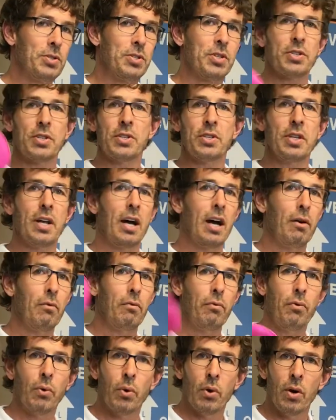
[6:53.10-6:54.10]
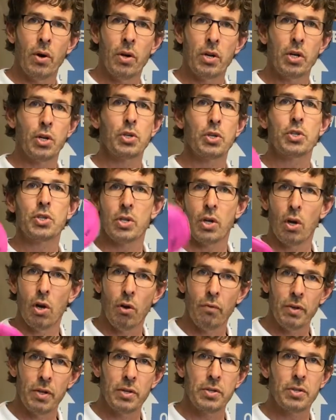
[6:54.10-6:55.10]
This is not for your
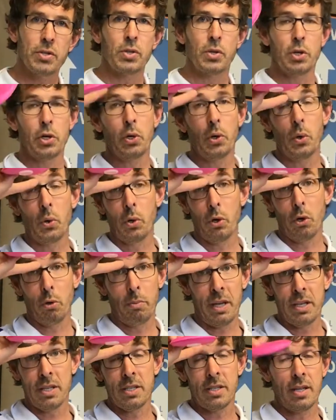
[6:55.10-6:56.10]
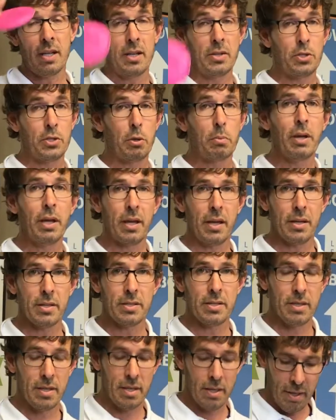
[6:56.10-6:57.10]
solvents or your oil-based stains or
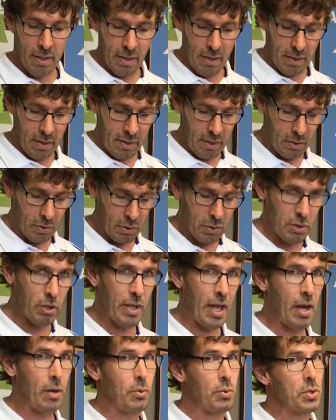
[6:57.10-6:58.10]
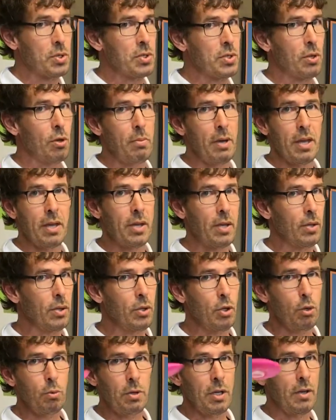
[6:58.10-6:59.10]
paints. That will still make you
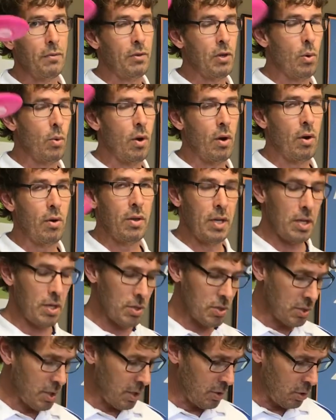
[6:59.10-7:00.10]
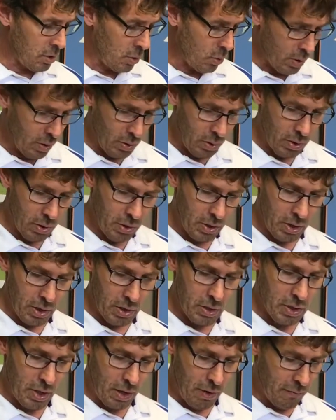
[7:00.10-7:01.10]
loopy if you wear these, and you will hurt
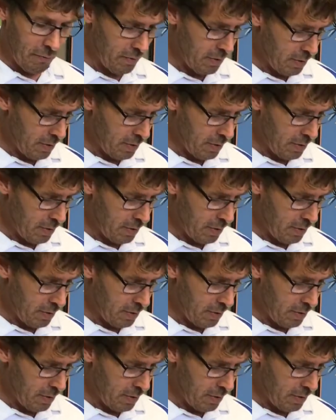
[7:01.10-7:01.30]
yourself.